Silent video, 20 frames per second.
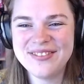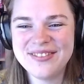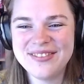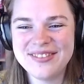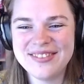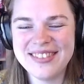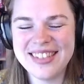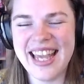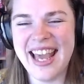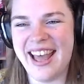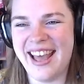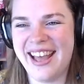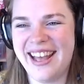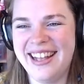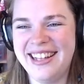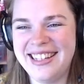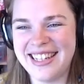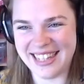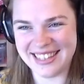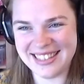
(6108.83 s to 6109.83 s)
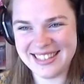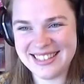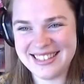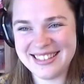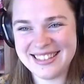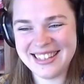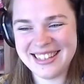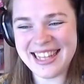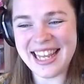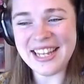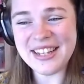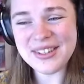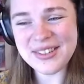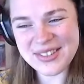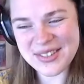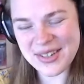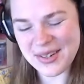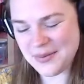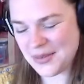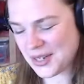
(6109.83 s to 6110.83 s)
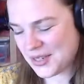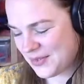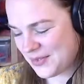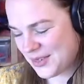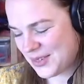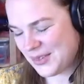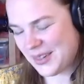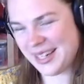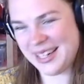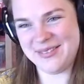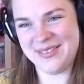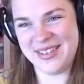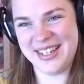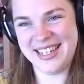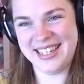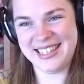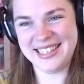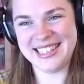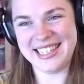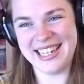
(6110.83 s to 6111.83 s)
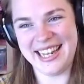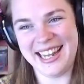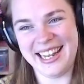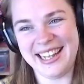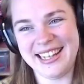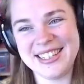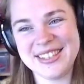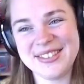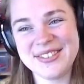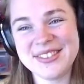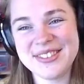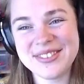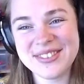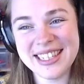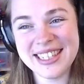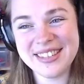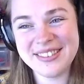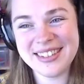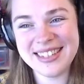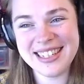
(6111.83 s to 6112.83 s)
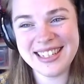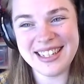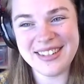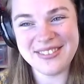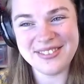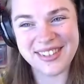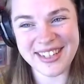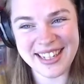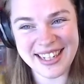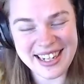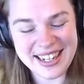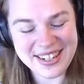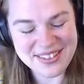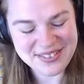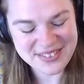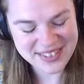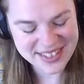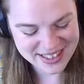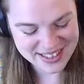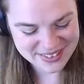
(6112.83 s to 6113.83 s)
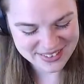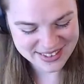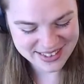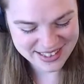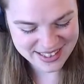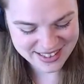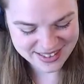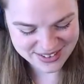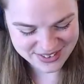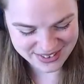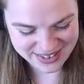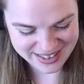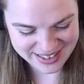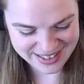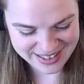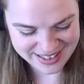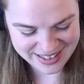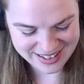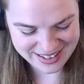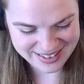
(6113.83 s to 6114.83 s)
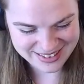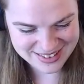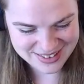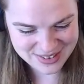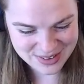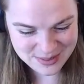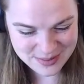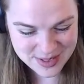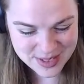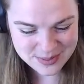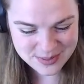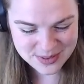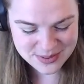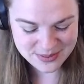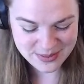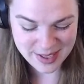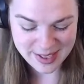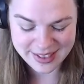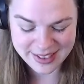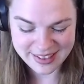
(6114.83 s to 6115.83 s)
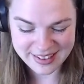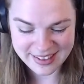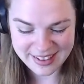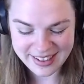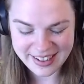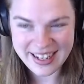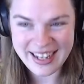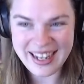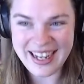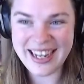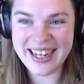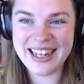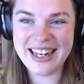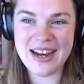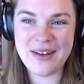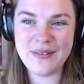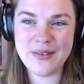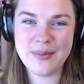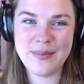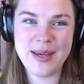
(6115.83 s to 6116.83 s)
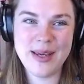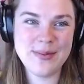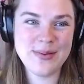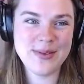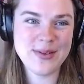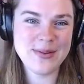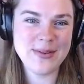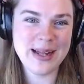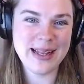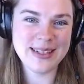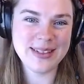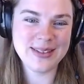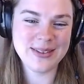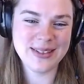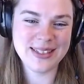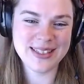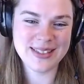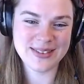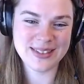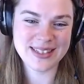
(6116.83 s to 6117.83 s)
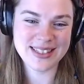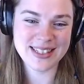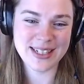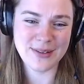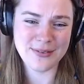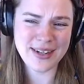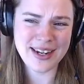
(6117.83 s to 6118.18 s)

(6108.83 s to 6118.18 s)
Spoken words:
Yeah, let's. Thank you so much for joining me today. This was really, really lovely. I really, really enjoyed it. It's so much more fun hanging out with people while I do this sort of stuff.